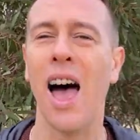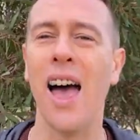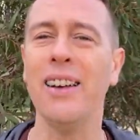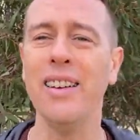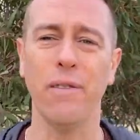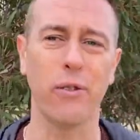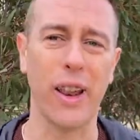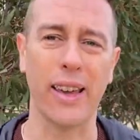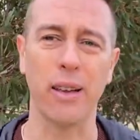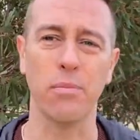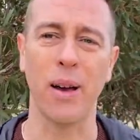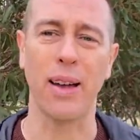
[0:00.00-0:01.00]
And if an
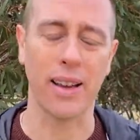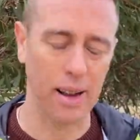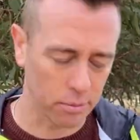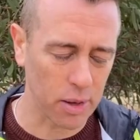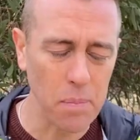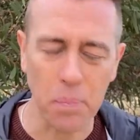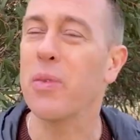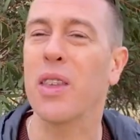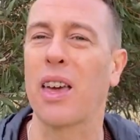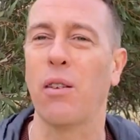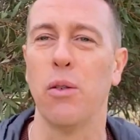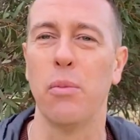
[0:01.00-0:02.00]
ache and pain comes up,
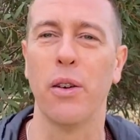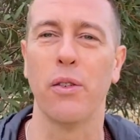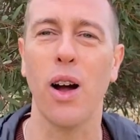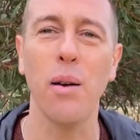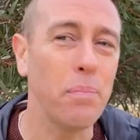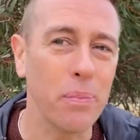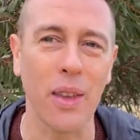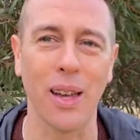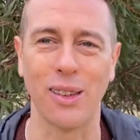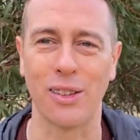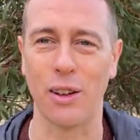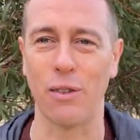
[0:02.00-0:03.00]
give it a bit of rub
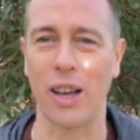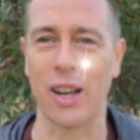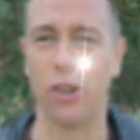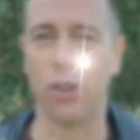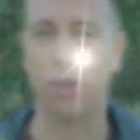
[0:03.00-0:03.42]
and see if that can do